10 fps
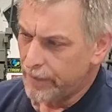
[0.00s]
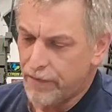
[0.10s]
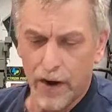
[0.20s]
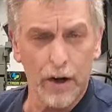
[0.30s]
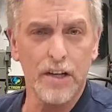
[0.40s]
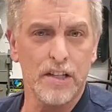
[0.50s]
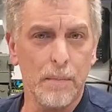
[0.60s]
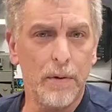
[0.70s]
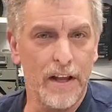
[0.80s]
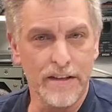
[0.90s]
Very
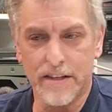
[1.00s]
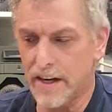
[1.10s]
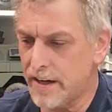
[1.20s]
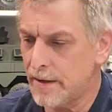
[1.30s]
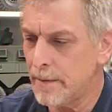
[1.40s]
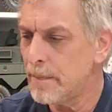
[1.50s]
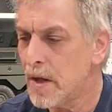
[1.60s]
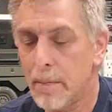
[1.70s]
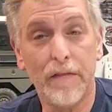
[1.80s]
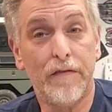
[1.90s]
simplistic,
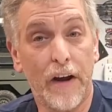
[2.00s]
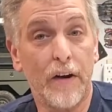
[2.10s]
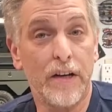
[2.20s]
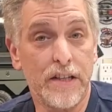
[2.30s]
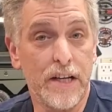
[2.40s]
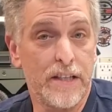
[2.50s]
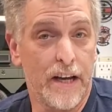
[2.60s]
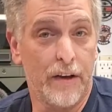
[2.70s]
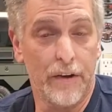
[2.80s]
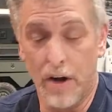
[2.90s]
but very
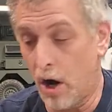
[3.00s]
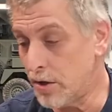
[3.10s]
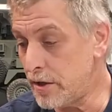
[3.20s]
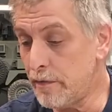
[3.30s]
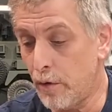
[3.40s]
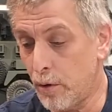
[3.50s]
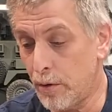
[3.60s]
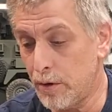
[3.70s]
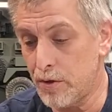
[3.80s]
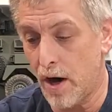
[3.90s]
detailed. RC
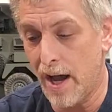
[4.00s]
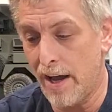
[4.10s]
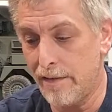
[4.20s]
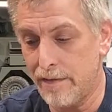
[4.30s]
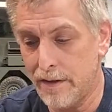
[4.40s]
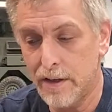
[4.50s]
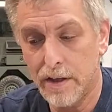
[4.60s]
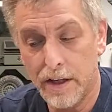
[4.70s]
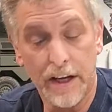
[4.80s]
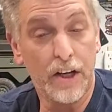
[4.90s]
four-wheel drive,
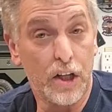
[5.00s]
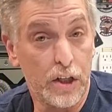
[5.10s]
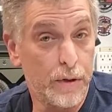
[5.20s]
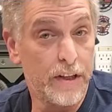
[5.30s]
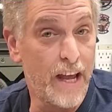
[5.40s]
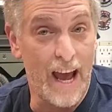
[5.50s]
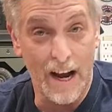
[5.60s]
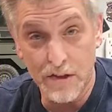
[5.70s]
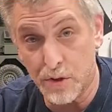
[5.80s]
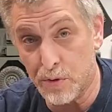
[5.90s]
included the
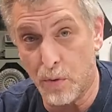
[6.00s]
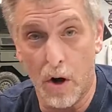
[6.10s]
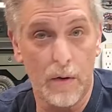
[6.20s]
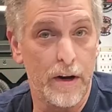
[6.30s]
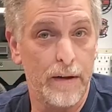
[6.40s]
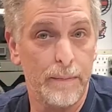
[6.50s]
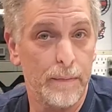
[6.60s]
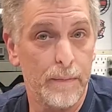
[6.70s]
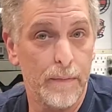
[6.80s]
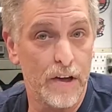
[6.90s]
axles were already
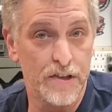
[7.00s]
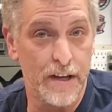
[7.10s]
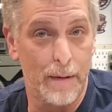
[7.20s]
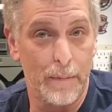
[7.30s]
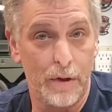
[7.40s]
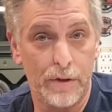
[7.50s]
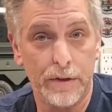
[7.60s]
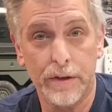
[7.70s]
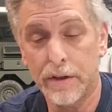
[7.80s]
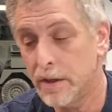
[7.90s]
assembled,
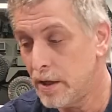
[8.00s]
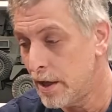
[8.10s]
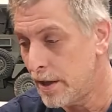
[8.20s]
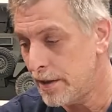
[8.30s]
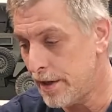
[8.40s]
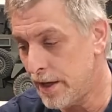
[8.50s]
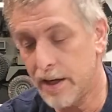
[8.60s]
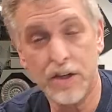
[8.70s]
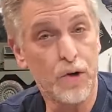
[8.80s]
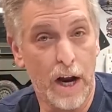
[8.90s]

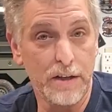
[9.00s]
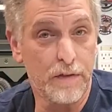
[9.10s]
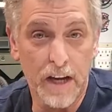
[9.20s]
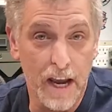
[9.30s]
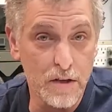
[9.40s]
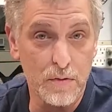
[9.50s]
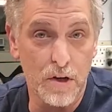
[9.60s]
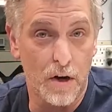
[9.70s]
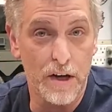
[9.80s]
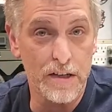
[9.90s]
the transfer case was
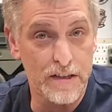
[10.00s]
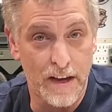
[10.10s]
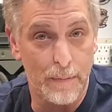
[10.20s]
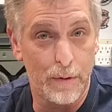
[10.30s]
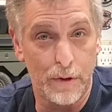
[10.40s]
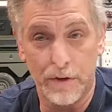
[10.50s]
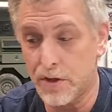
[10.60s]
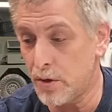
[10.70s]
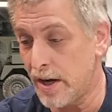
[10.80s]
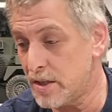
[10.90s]
already assembled, the
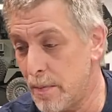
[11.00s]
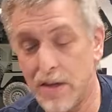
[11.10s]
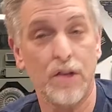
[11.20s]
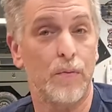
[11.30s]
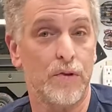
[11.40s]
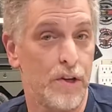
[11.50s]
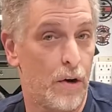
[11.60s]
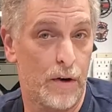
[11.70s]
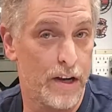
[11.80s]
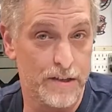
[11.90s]
transmission was
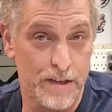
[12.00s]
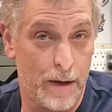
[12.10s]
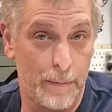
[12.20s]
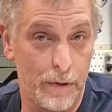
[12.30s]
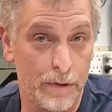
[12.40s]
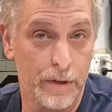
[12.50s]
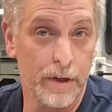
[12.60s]
already assembled.